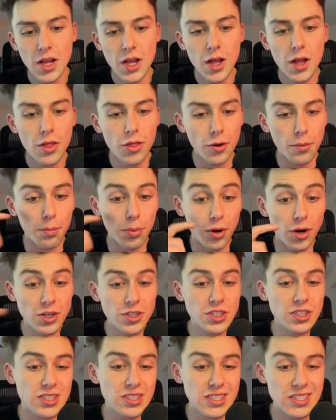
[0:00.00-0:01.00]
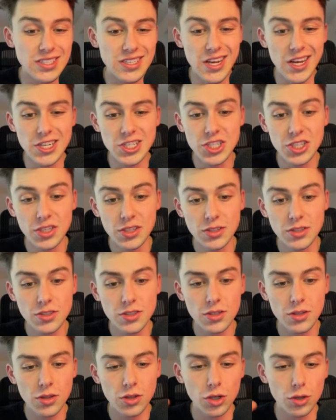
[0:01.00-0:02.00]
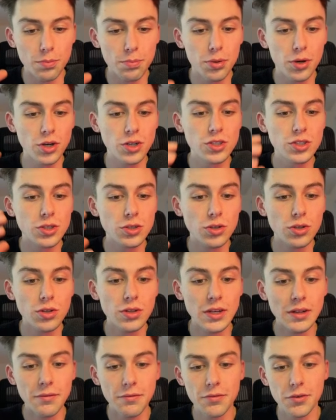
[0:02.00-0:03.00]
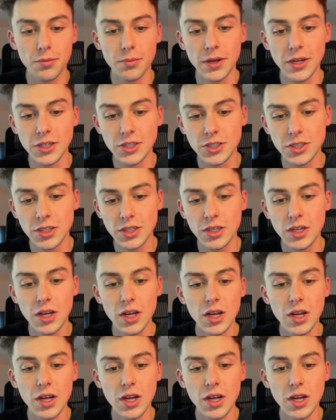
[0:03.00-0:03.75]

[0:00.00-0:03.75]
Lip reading: their purchase intentions, their personal information,